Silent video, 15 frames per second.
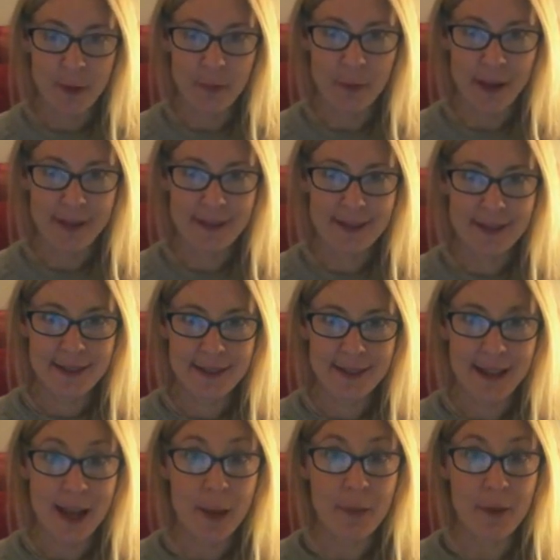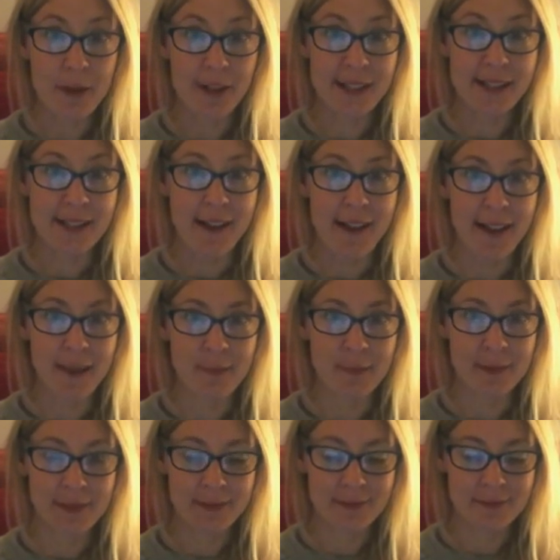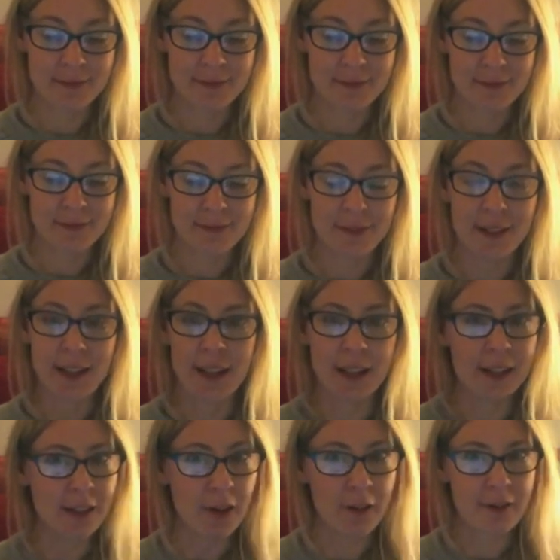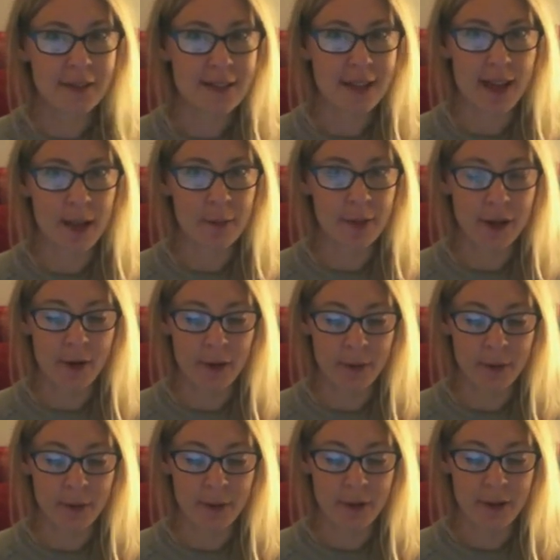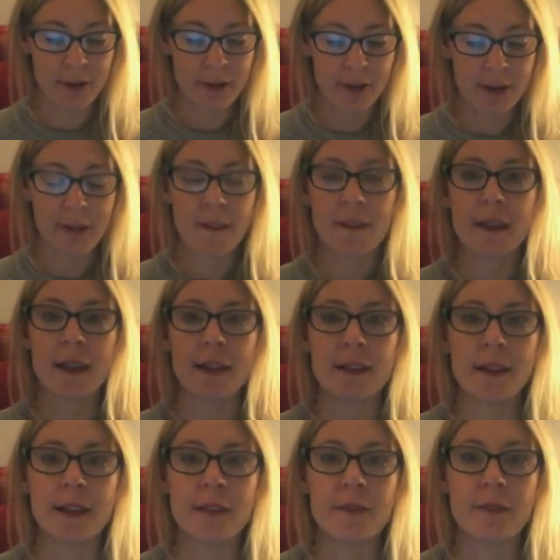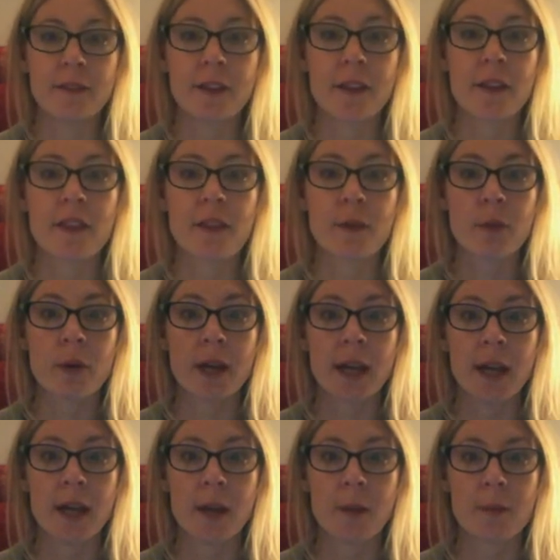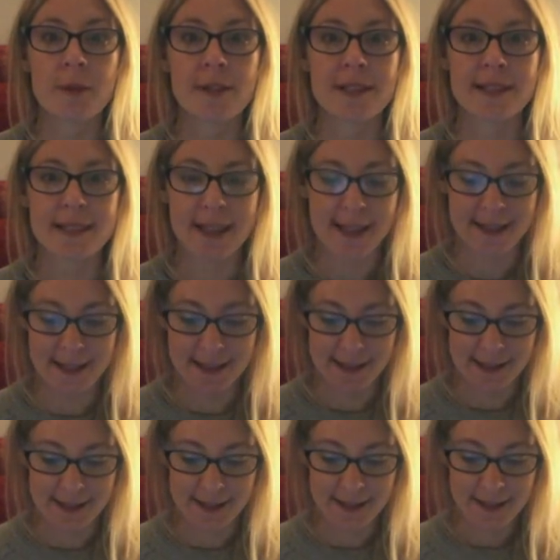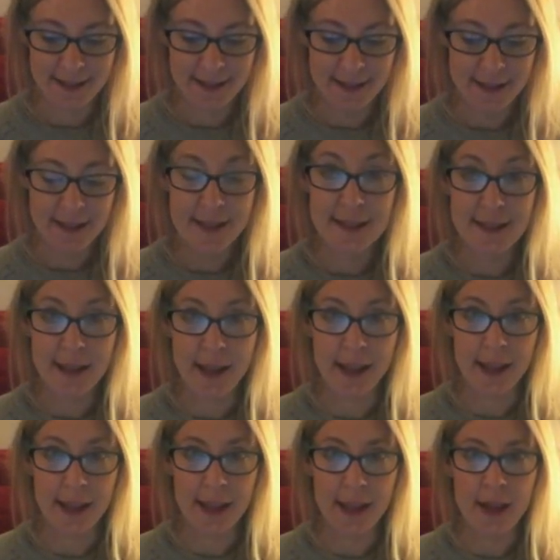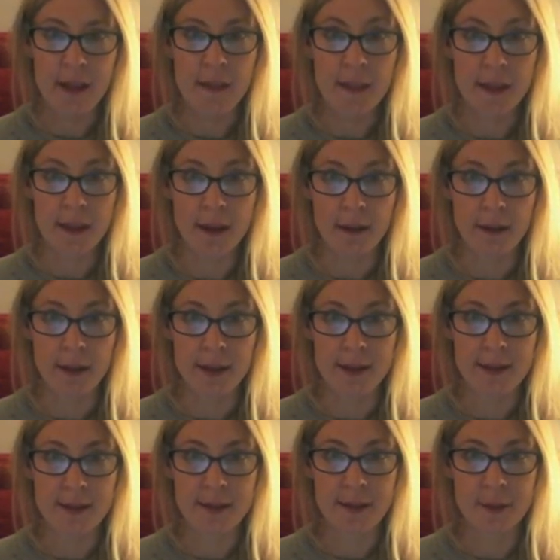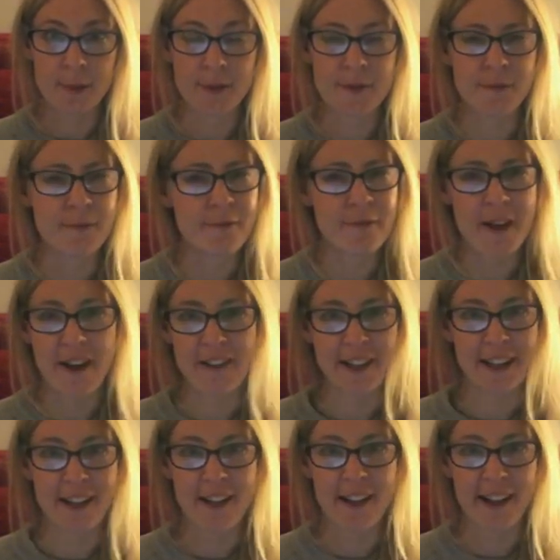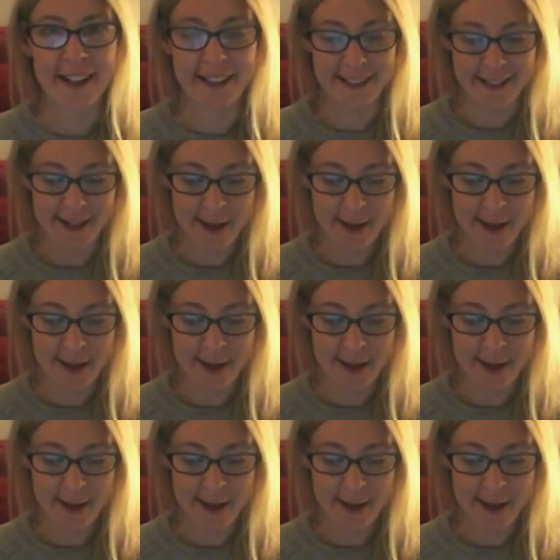Once upon a time, a long time ago, there lived three princesses. Psyche, the youngest, was very kind.